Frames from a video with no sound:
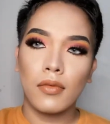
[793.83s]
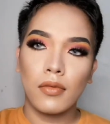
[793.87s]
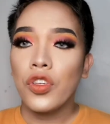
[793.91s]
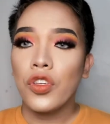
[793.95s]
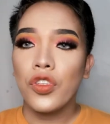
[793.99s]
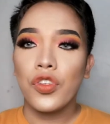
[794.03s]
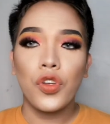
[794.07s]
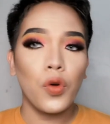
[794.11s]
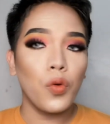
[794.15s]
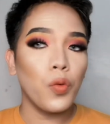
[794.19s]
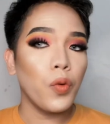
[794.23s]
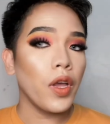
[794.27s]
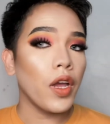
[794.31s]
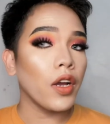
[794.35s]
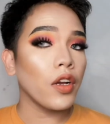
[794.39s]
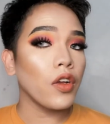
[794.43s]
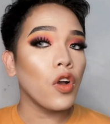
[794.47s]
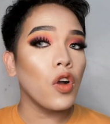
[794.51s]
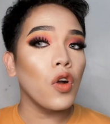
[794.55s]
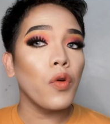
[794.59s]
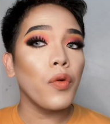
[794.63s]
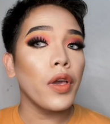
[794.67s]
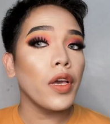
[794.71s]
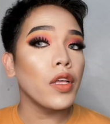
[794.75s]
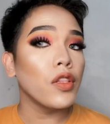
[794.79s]
So we are
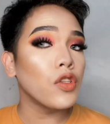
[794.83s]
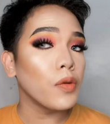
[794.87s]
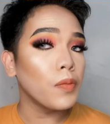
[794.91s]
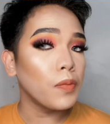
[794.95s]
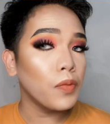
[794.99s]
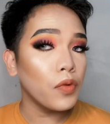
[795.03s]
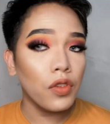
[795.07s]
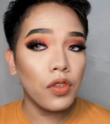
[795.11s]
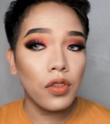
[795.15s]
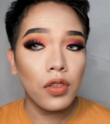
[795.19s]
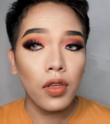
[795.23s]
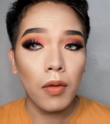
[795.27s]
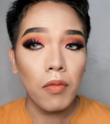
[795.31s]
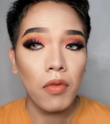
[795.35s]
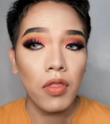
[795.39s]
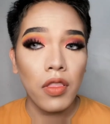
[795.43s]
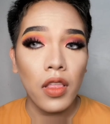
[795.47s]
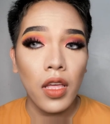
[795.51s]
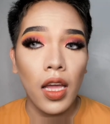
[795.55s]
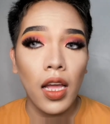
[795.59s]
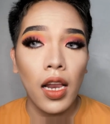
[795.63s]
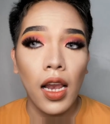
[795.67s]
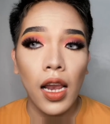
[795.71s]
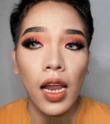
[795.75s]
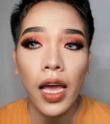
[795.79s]
going to put
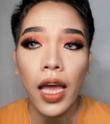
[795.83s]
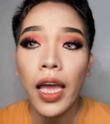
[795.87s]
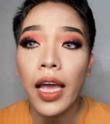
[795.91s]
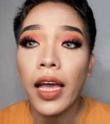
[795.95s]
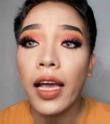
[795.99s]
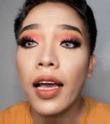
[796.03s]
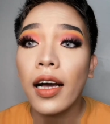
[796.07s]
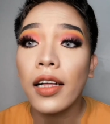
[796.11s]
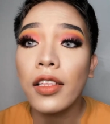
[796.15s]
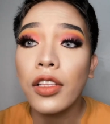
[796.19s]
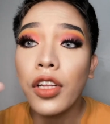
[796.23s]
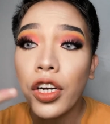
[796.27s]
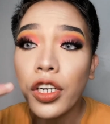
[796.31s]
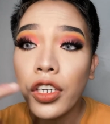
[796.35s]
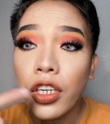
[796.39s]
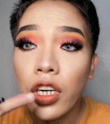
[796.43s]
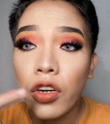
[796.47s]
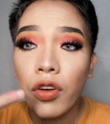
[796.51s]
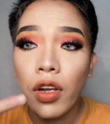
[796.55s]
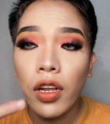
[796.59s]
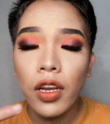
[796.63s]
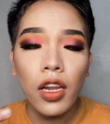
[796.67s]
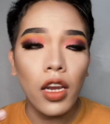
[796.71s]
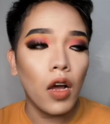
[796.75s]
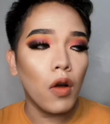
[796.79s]
something like a darker
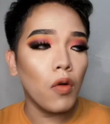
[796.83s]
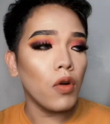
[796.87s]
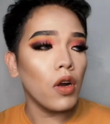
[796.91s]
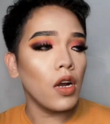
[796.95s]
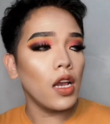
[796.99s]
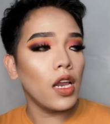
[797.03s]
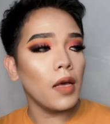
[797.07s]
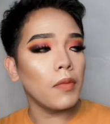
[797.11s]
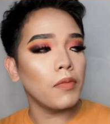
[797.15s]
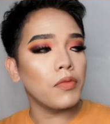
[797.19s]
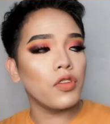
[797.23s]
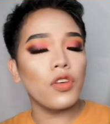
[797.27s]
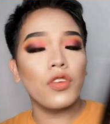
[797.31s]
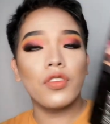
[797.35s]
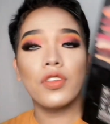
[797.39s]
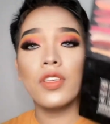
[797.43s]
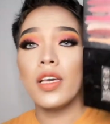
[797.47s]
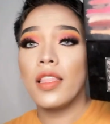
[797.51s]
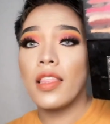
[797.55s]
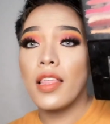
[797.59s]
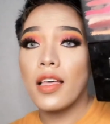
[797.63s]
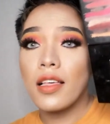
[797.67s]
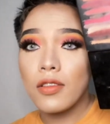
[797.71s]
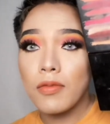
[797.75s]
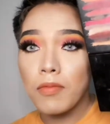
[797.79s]
red in our lips using
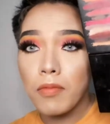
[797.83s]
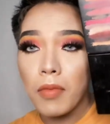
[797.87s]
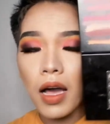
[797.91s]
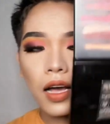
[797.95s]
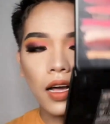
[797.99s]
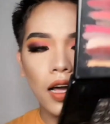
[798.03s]
this MAC